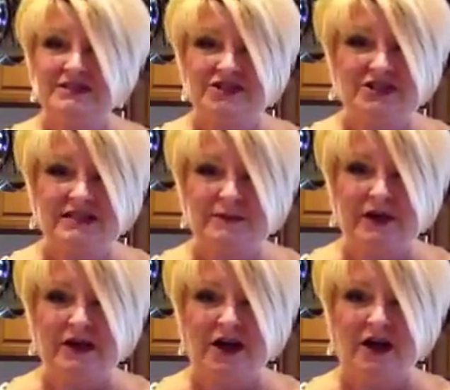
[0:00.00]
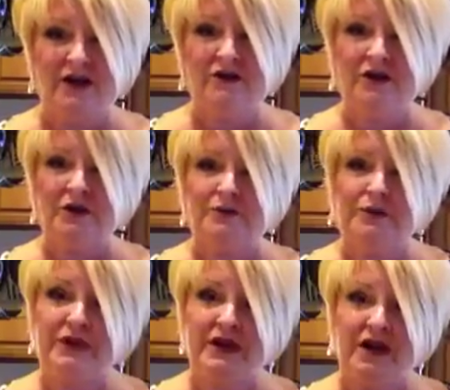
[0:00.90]
just give me a call or
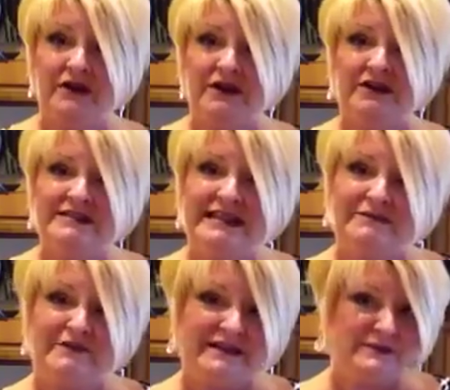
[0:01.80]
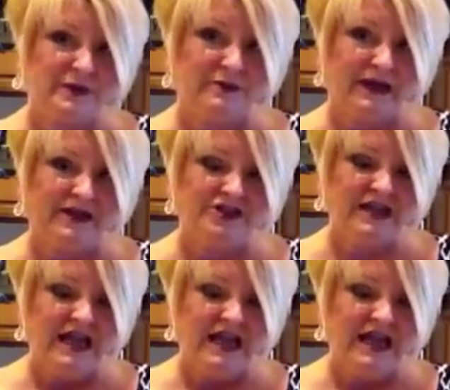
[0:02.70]
put it on our team Facebook page.